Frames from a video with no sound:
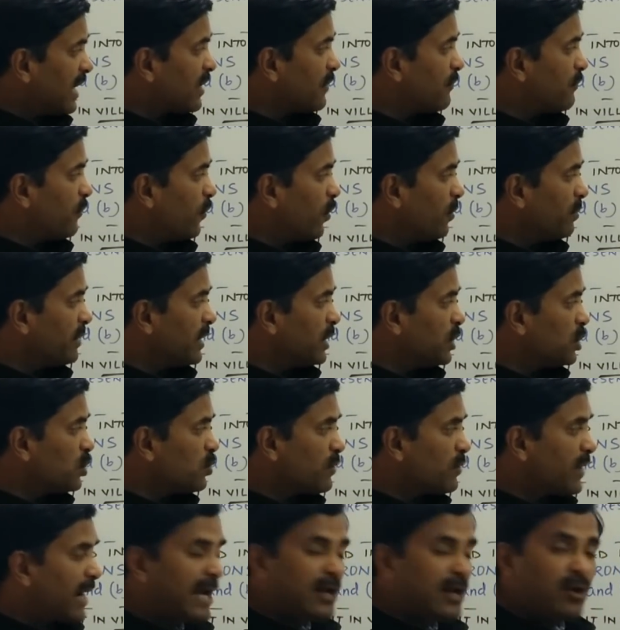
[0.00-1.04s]
are reformed
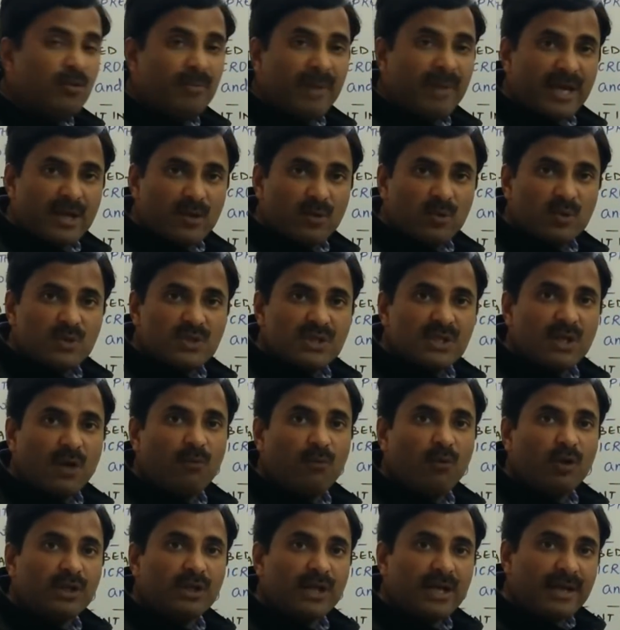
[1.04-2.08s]
into chylomicrons.
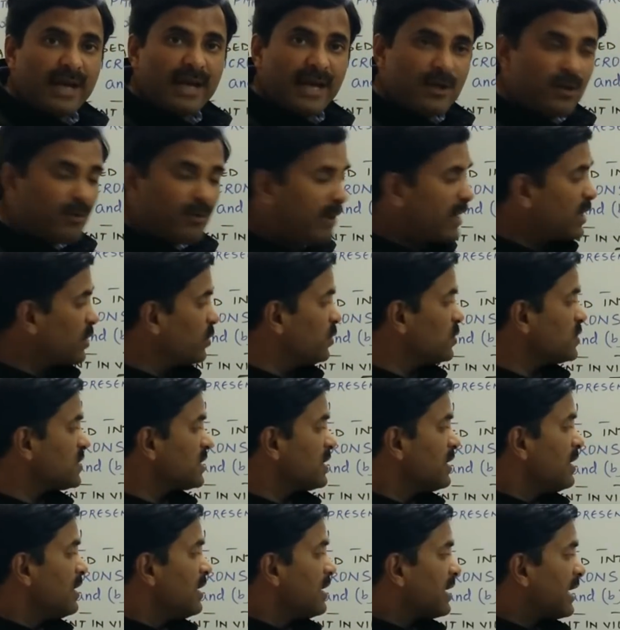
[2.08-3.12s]
Now, what are
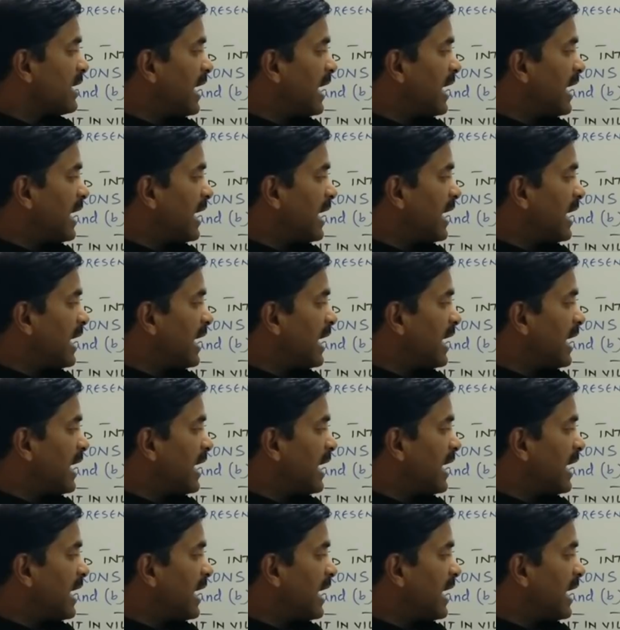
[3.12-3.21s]
chylomicrons?